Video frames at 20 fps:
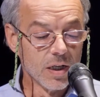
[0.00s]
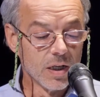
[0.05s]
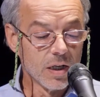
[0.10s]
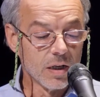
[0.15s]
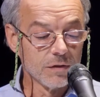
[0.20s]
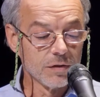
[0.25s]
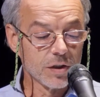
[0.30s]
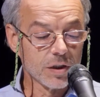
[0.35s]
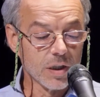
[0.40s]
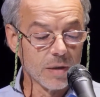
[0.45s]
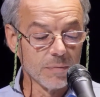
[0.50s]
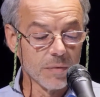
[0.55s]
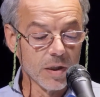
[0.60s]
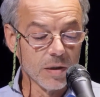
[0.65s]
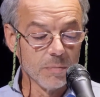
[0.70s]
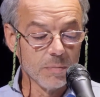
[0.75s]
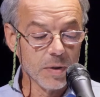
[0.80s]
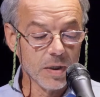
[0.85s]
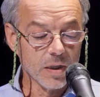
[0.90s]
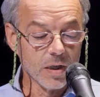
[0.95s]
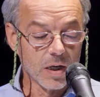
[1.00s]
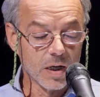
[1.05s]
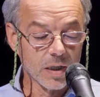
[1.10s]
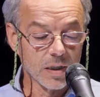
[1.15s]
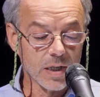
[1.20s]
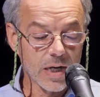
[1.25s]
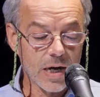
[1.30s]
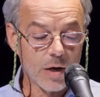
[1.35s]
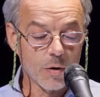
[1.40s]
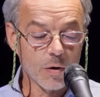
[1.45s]
of something
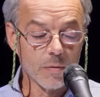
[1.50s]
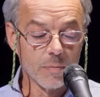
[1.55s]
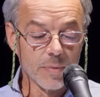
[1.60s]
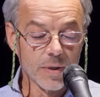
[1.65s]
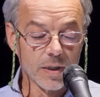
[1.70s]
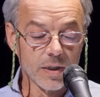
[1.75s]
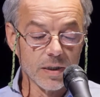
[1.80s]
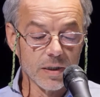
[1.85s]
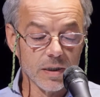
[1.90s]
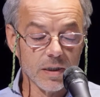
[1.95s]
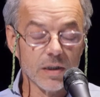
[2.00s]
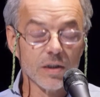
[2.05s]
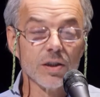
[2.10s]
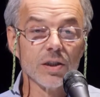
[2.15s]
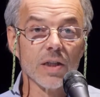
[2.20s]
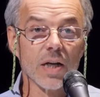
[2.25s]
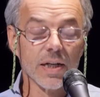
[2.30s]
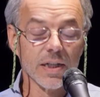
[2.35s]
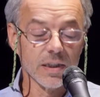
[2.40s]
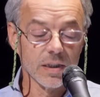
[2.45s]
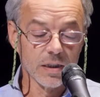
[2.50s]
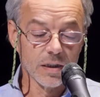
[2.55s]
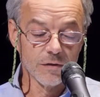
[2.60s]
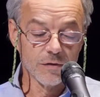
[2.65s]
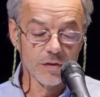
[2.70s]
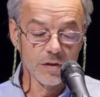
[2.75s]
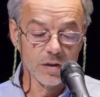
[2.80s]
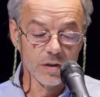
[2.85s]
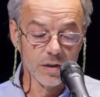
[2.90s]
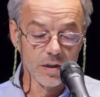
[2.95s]
beyond our ability to
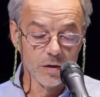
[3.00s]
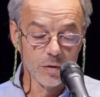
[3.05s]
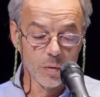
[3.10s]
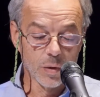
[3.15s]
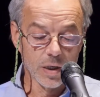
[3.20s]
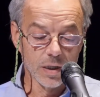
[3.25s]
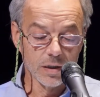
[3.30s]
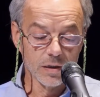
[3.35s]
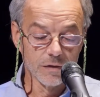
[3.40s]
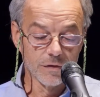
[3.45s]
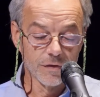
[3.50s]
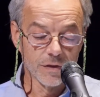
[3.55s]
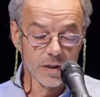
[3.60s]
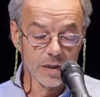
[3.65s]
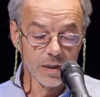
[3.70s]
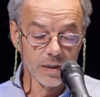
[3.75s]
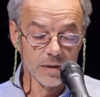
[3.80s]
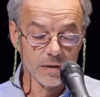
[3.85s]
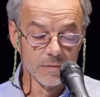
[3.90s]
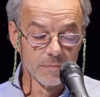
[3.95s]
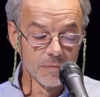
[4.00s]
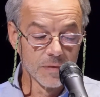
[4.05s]
scientifically quantify.